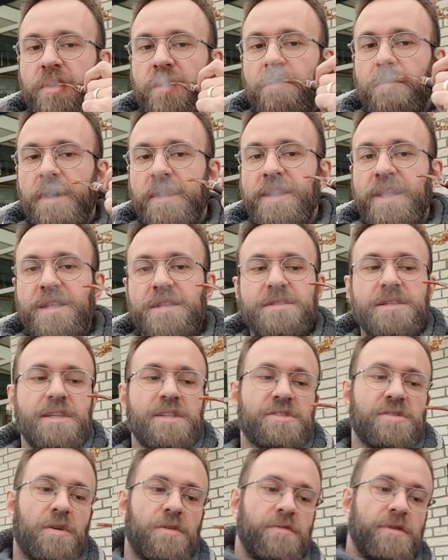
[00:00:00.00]
my nicotine
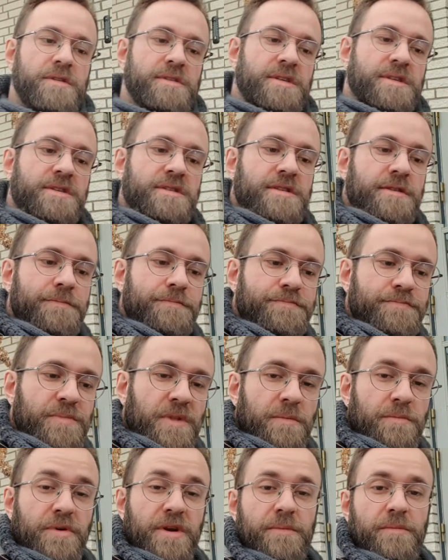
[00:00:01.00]
tolerance is
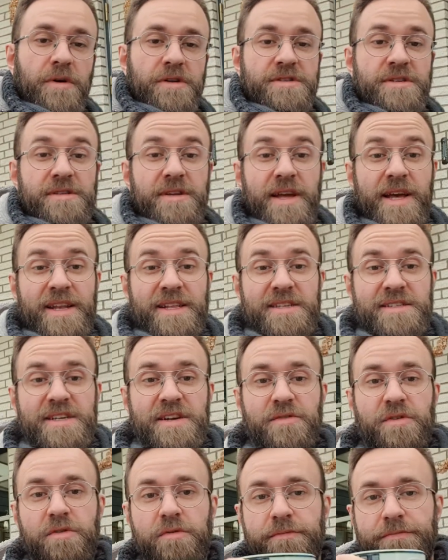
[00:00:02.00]
pretty much at a
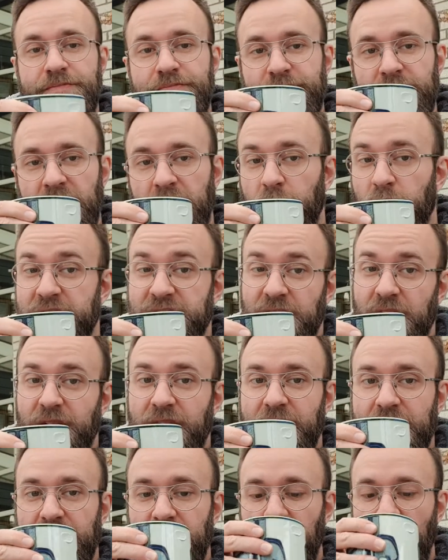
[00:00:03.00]
zero, which I
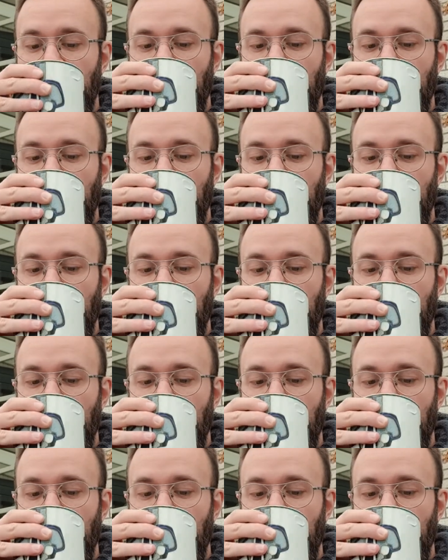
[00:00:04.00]
like.